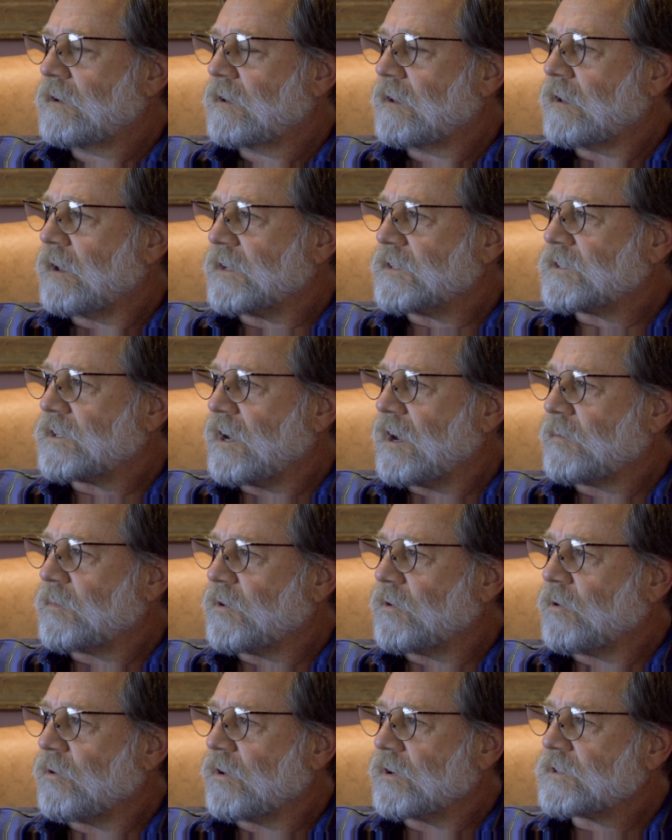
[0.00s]
I stopped
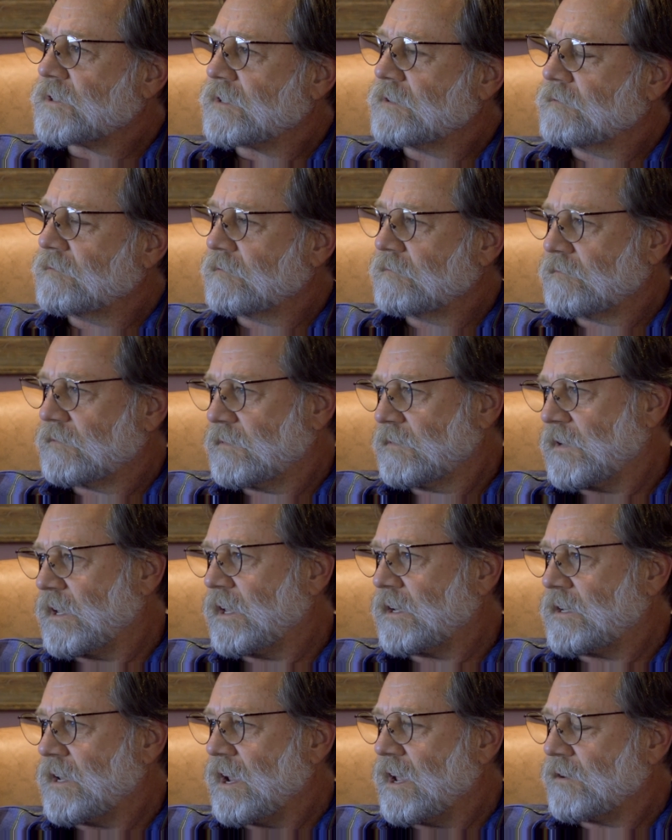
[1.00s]
the horse to
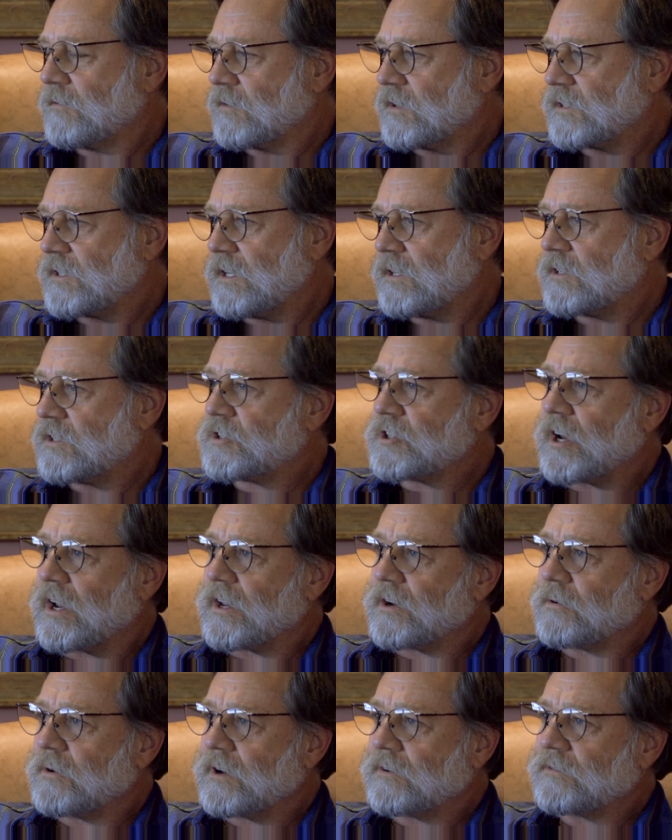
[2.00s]
get down because he had shied away